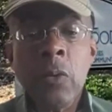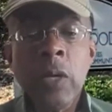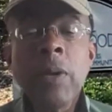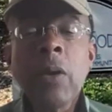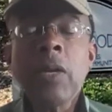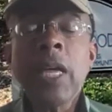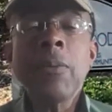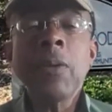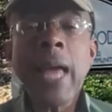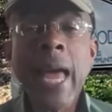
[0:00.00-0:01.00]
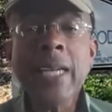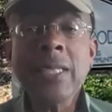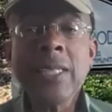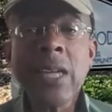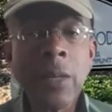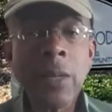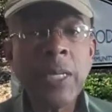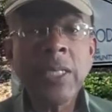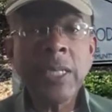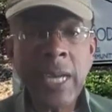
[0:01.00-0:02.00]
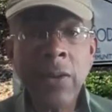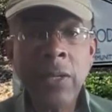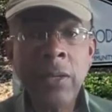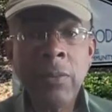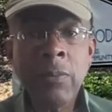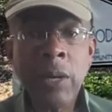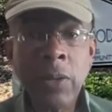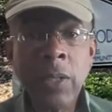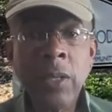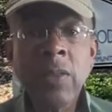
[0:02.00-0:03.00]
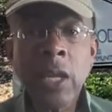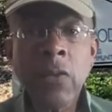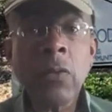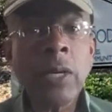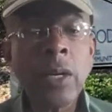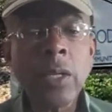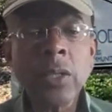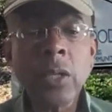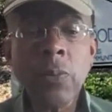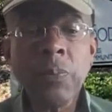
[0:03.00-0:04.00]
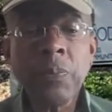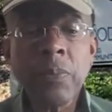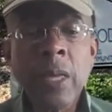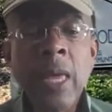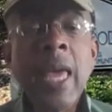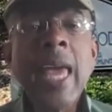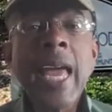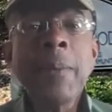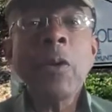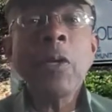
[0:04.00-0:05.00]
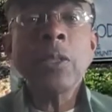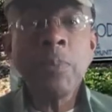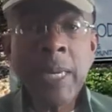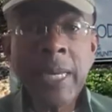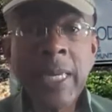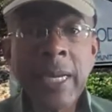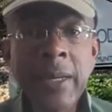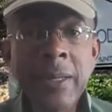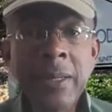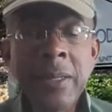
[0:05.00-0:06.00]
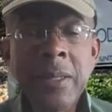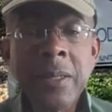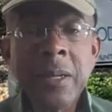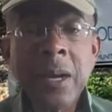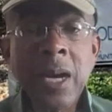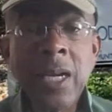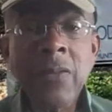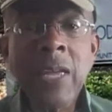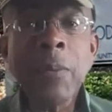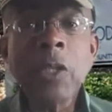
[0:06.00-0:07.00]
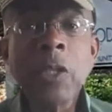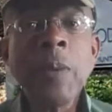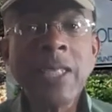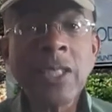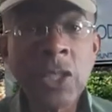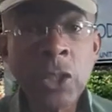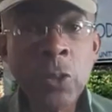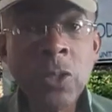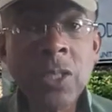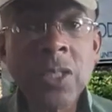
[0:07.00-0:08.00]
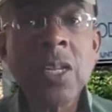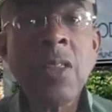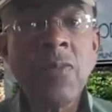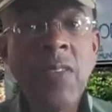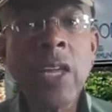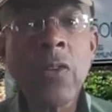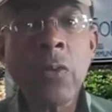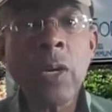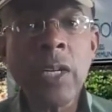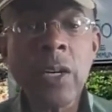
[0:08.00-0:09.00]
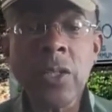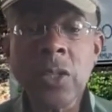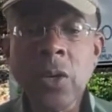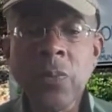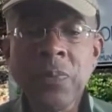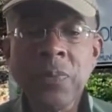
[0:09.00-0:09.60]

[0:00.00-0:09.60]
Greenbelt Cable Access out of PG County, Maryland, thank you for running our show. Amherst Media out of Amherst, Massachusetts, thank you for running our show.